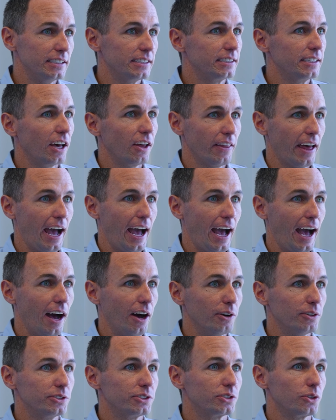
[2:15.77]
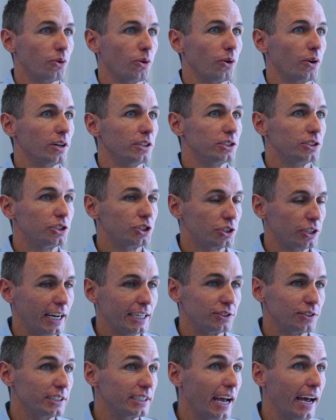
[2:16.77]
sell that house or
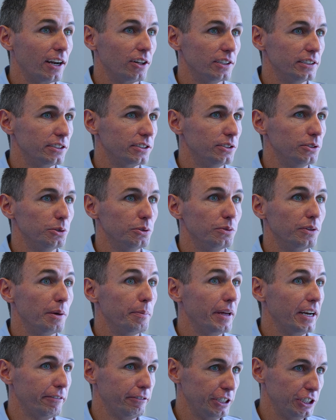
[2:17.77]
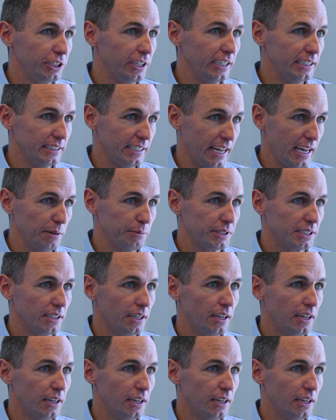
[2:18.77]
transfer title into the beneficiaries' names.